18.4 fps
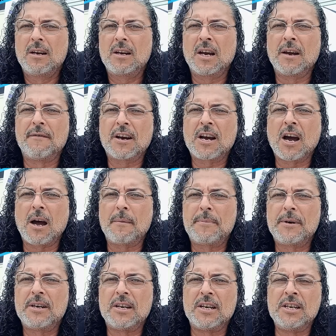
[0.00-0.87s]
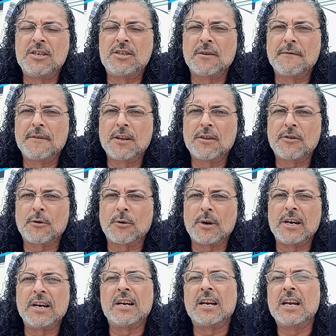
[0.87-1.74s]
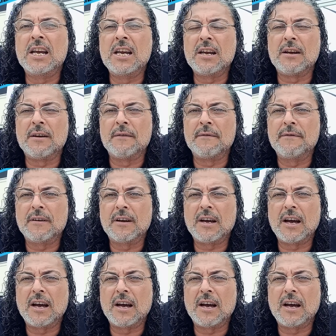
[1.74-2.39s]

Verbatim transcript: Give a copy to each of the three and give